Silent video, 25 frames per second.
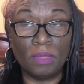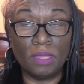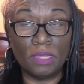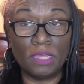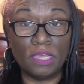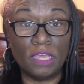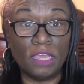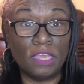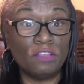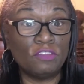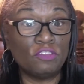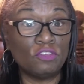
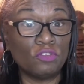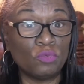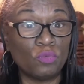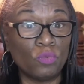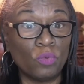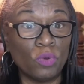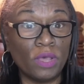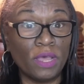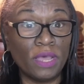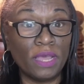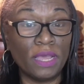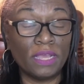key to
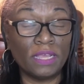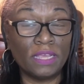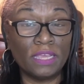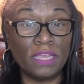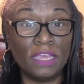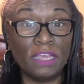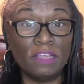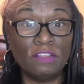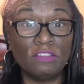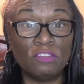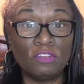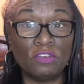what?
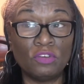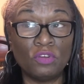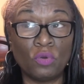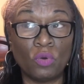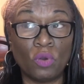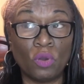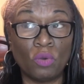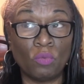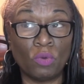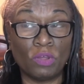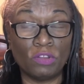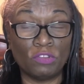Key to
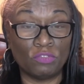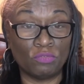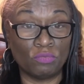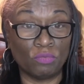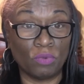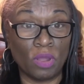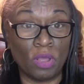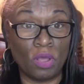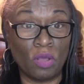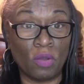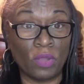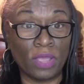knowing what's
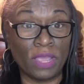wrong